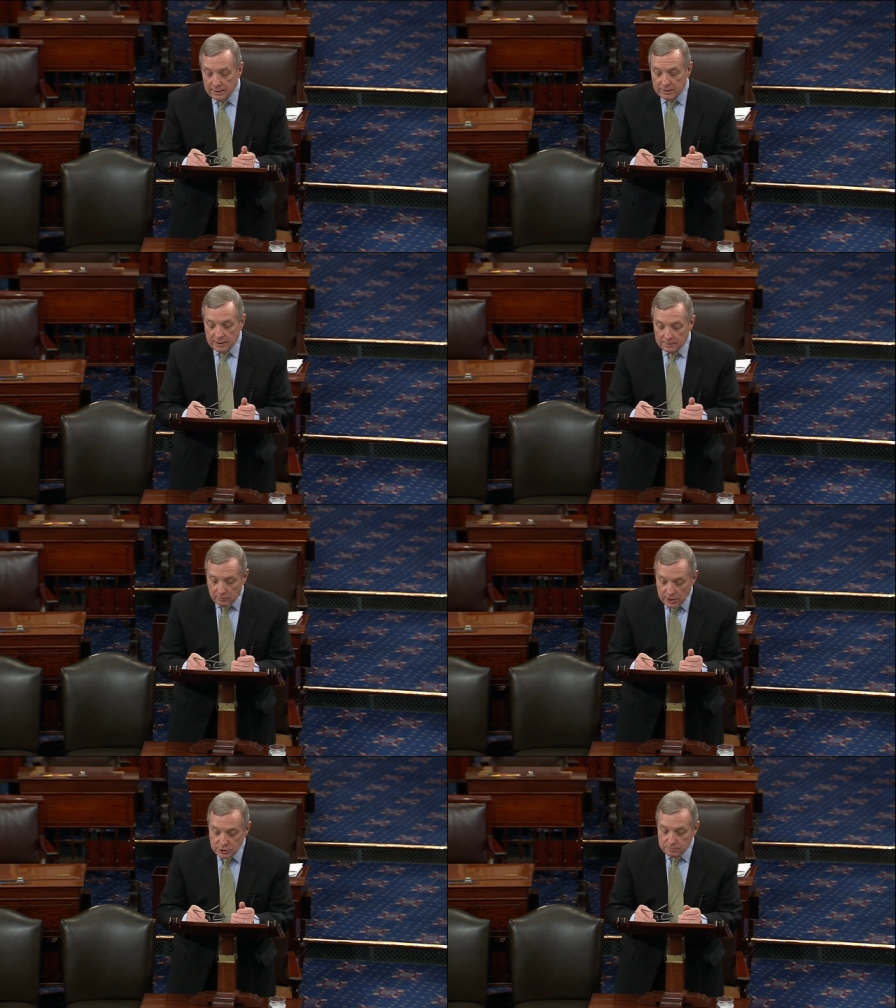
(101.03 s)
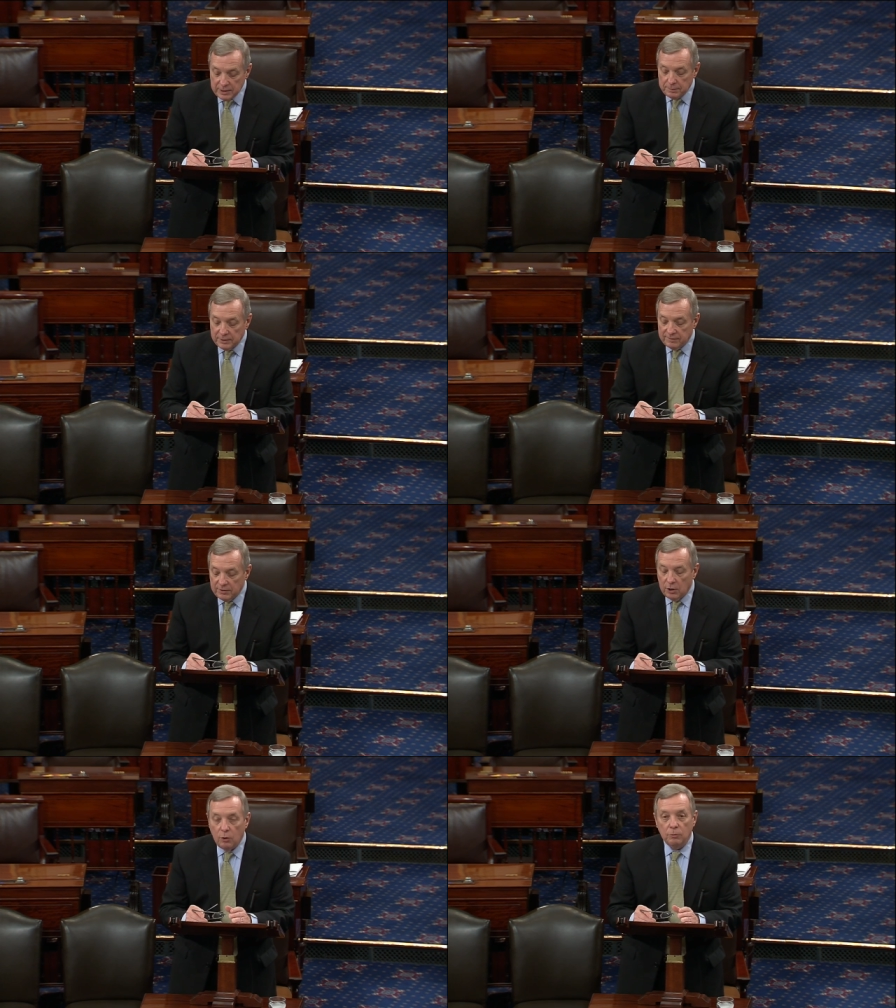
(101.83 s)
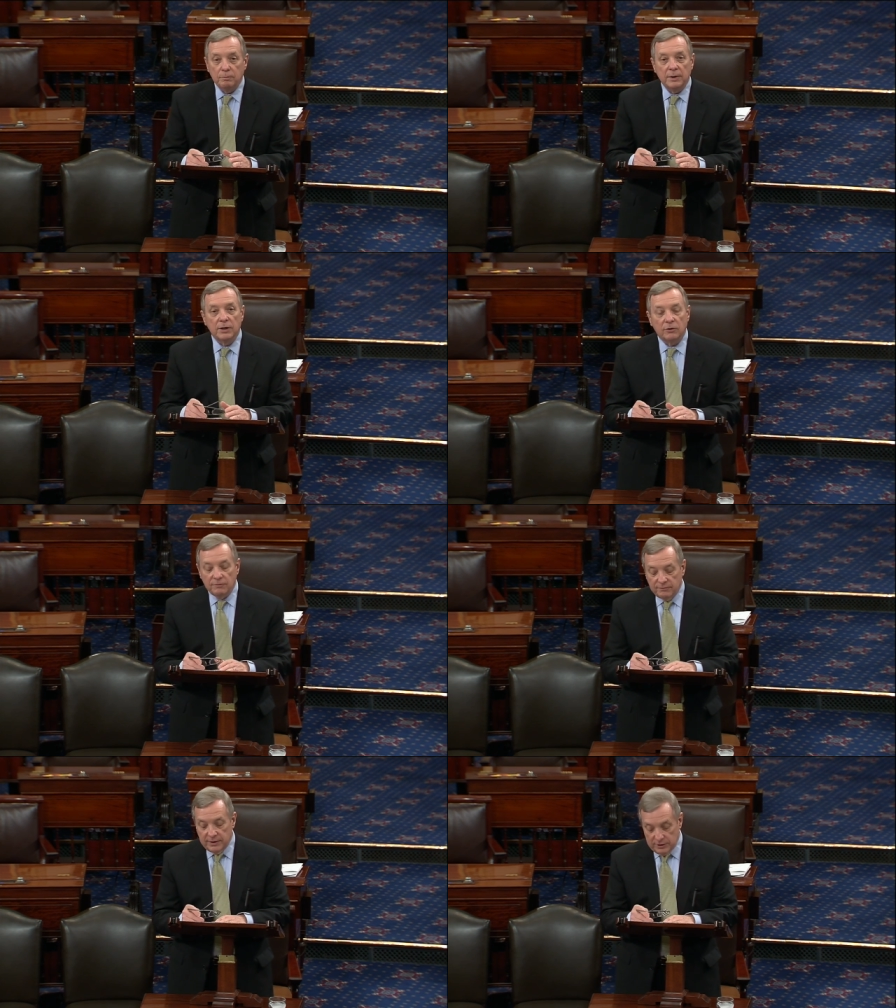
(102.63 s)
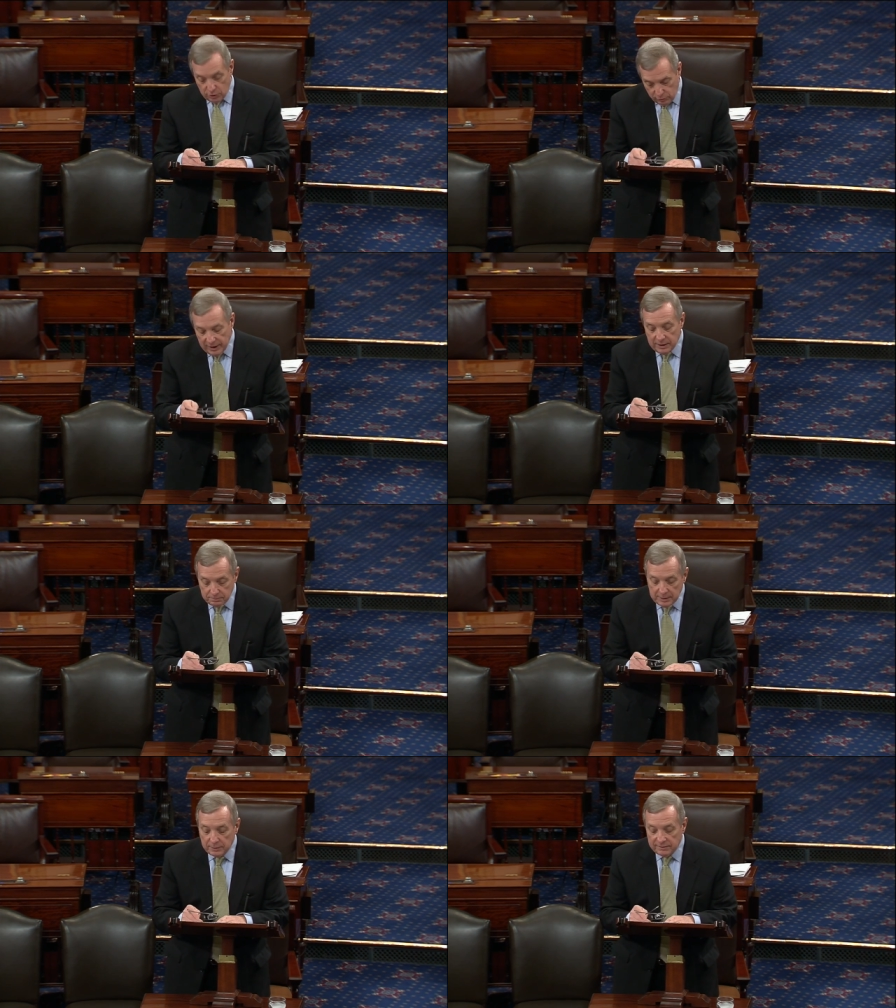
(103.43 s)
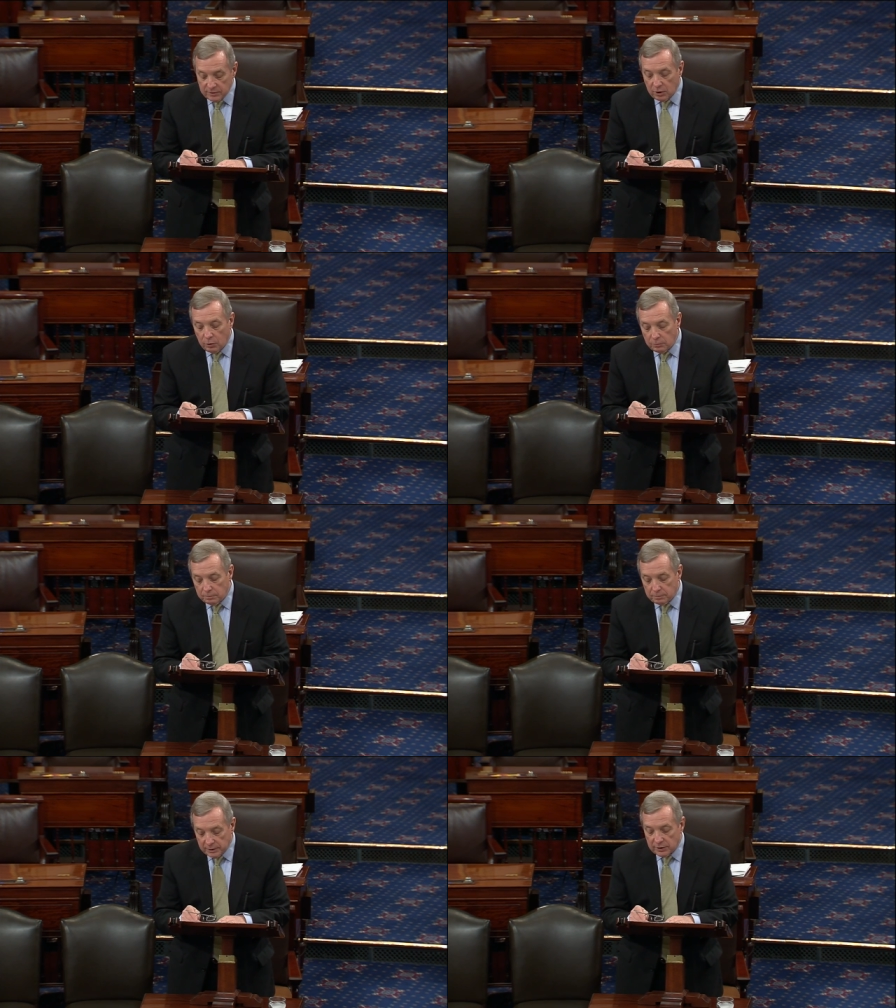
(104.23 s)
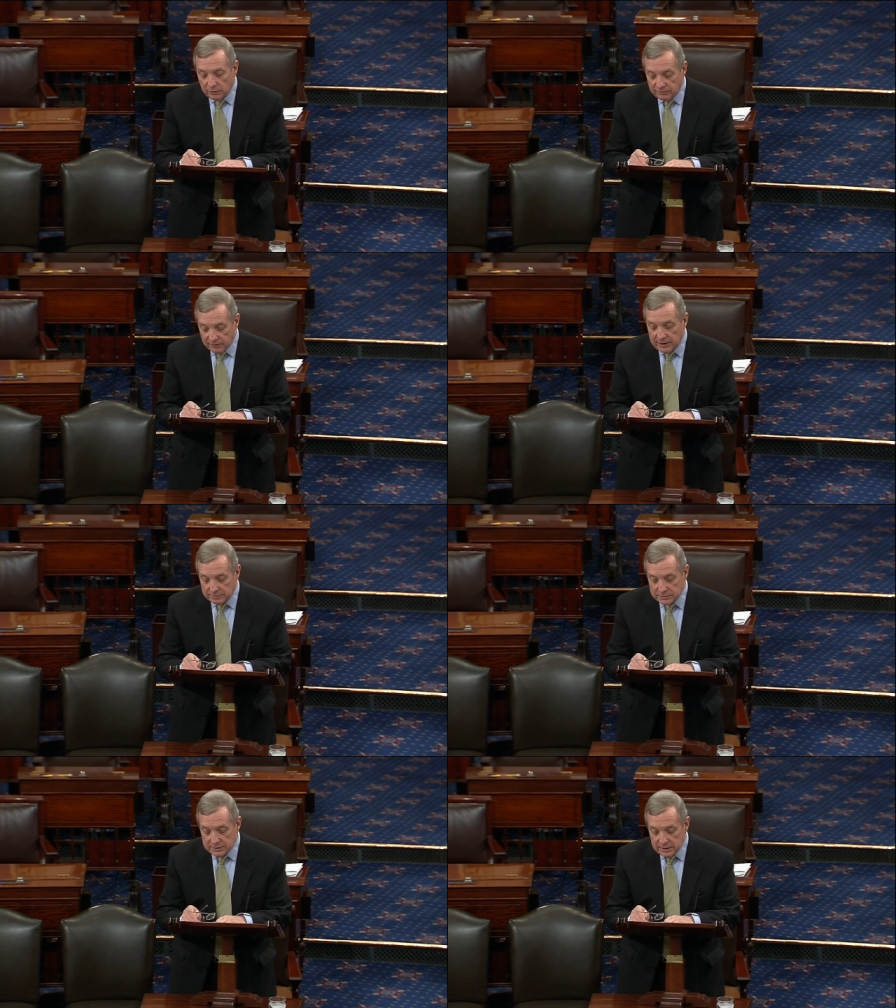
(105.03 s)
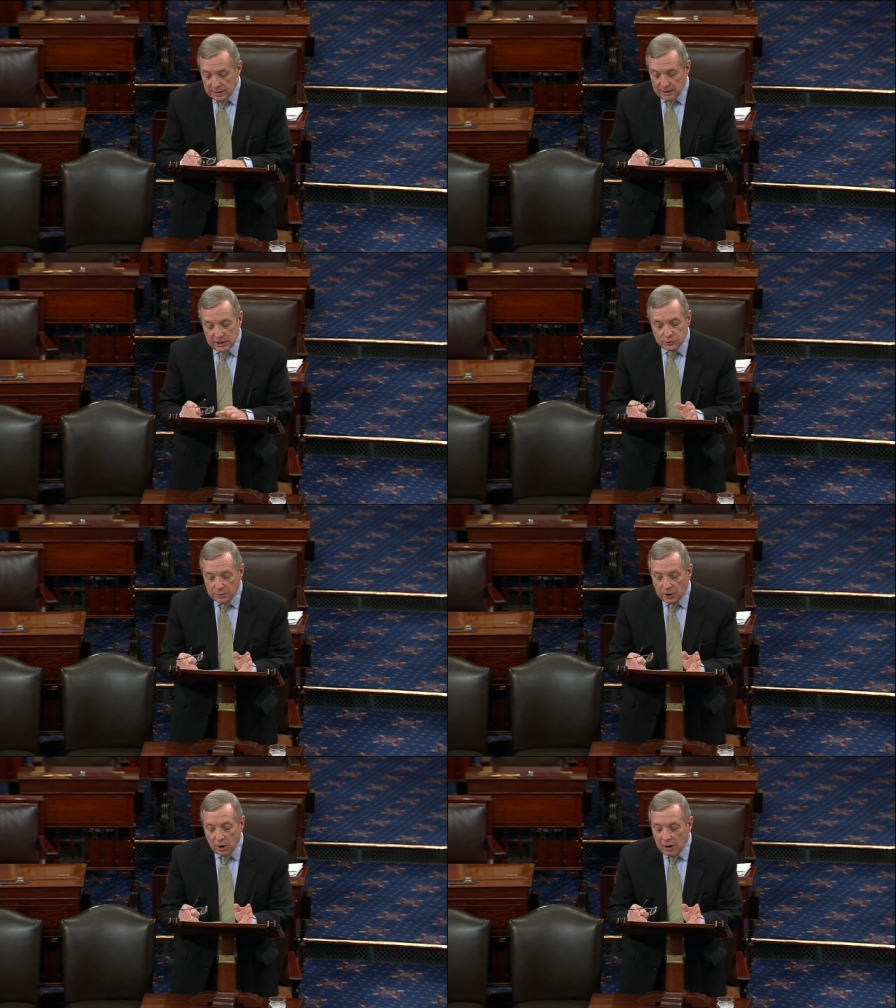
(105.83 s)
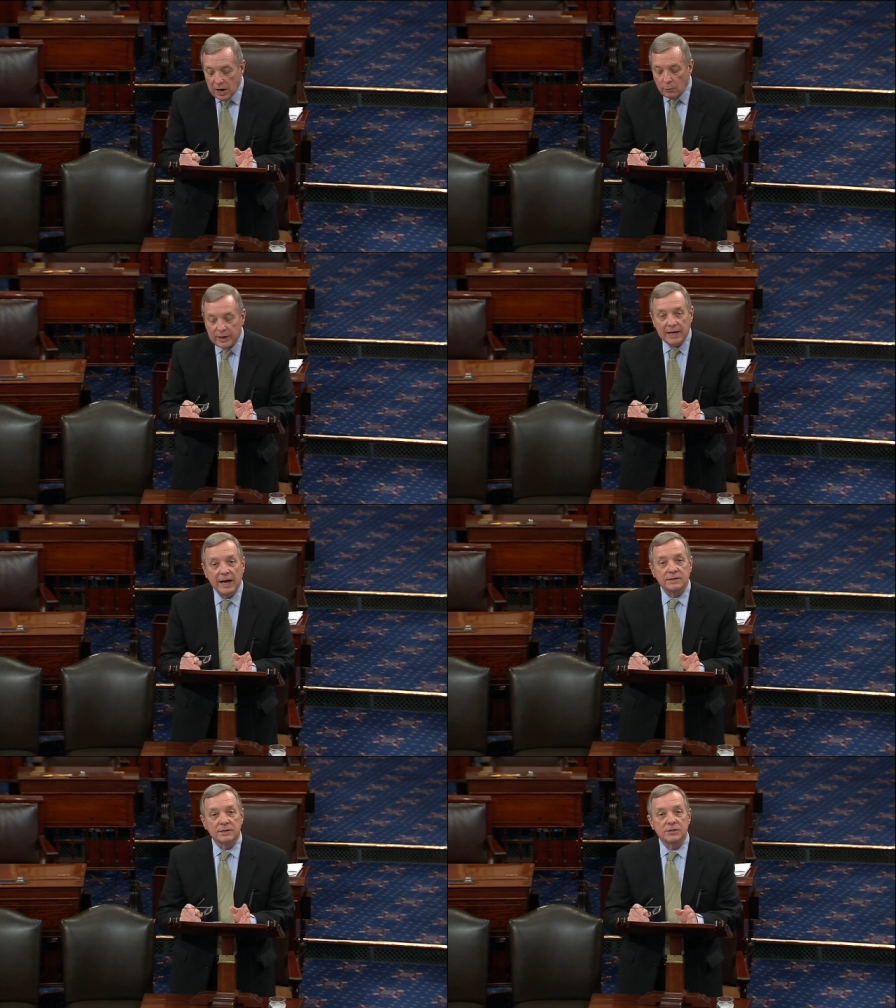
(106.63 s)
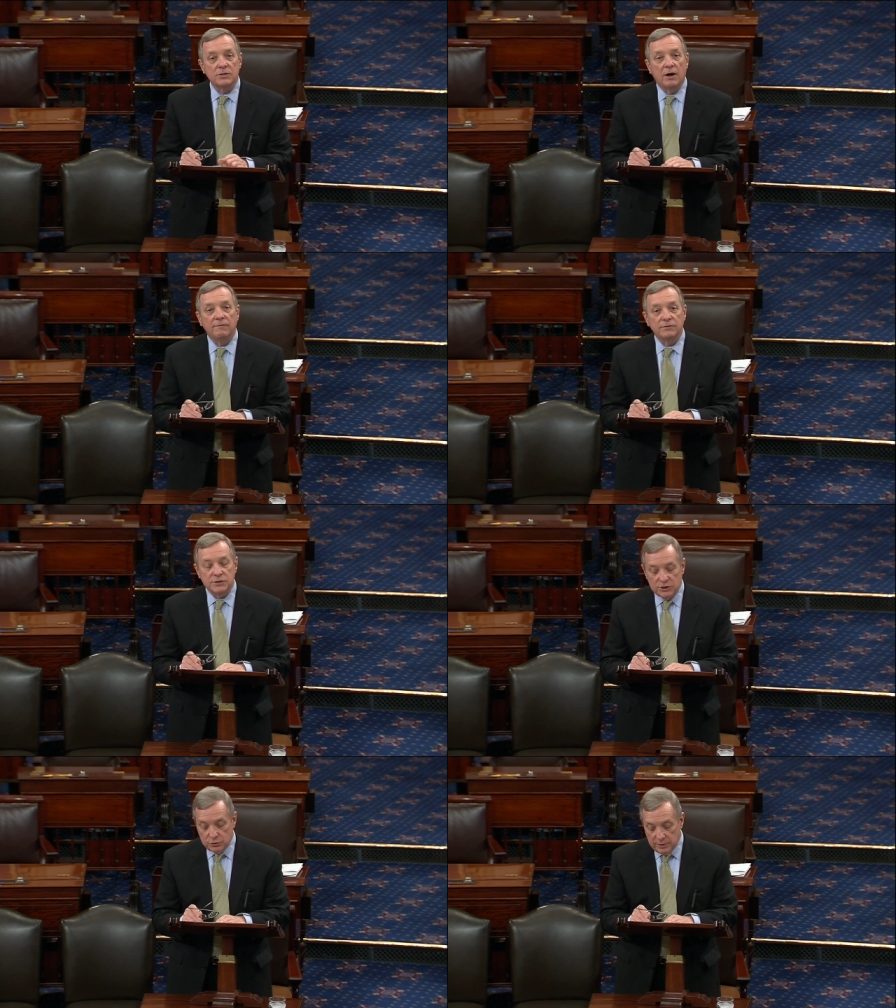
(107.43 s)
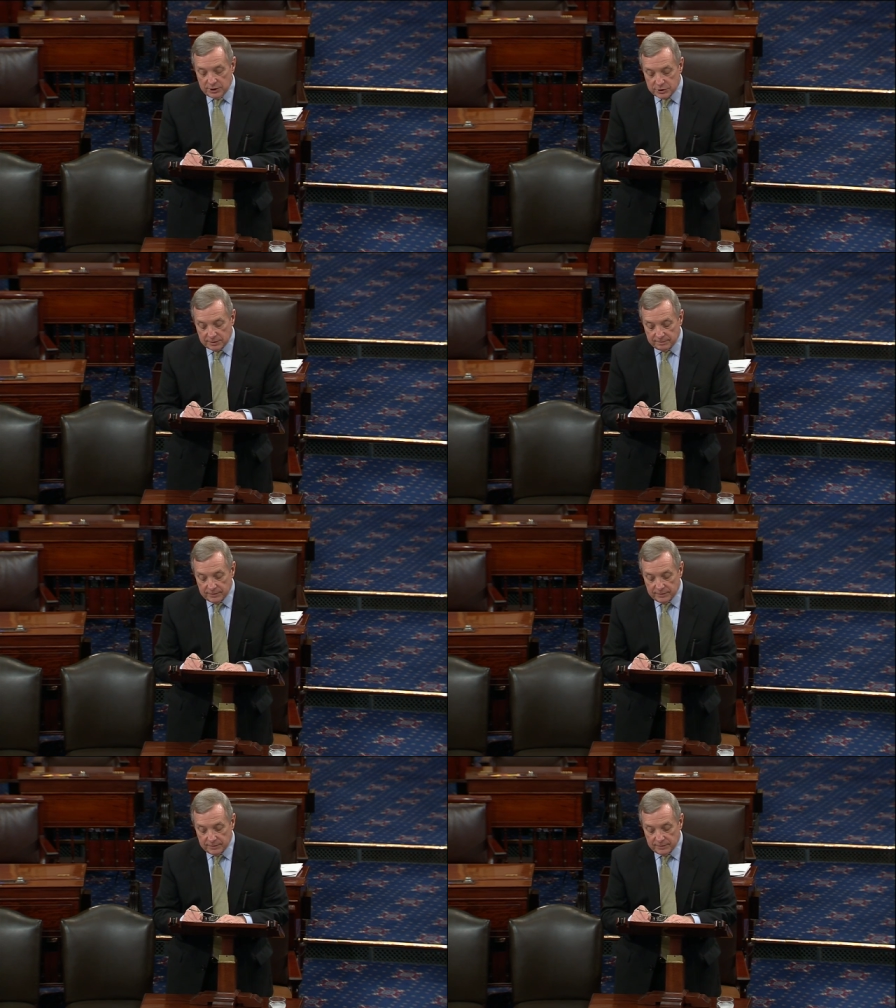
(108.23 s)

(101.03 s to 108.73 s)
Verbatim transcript: the Russian people of their own political freedom, the Ukrainian people of their own political freedoms. Let's recall how we got to this awful situation.